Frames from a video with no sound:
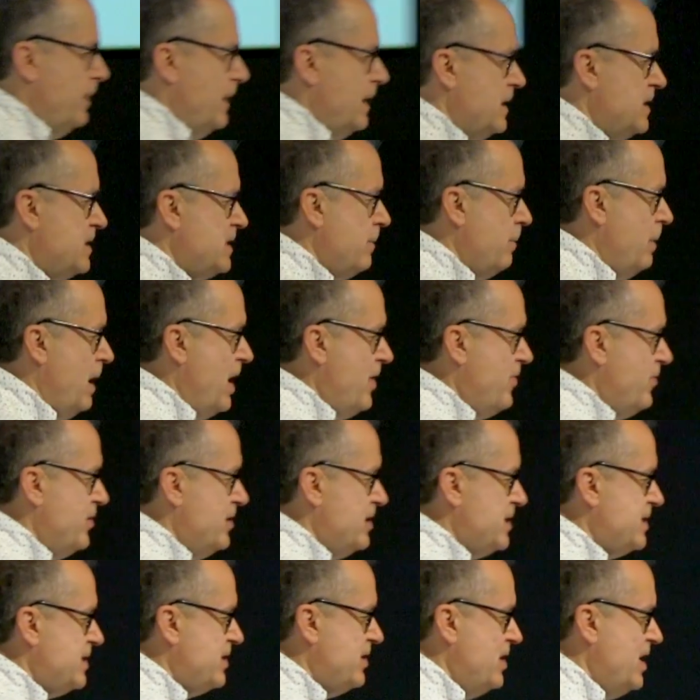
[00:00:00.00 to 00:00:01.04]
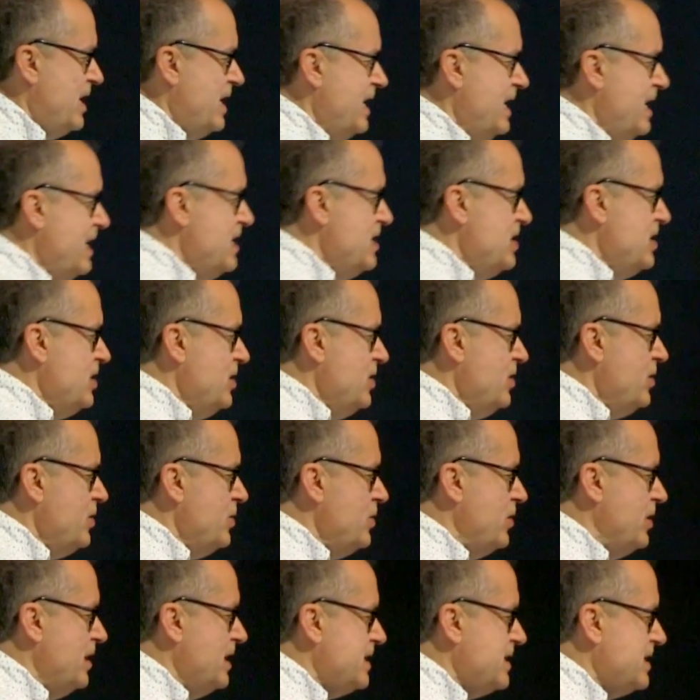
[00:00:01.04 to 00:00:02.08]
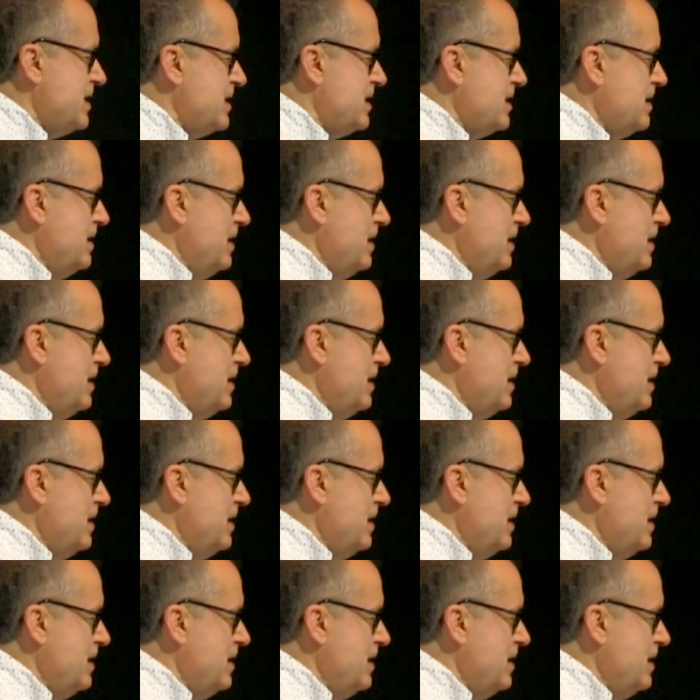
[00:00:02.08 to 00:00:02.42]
is about this thing in you that's,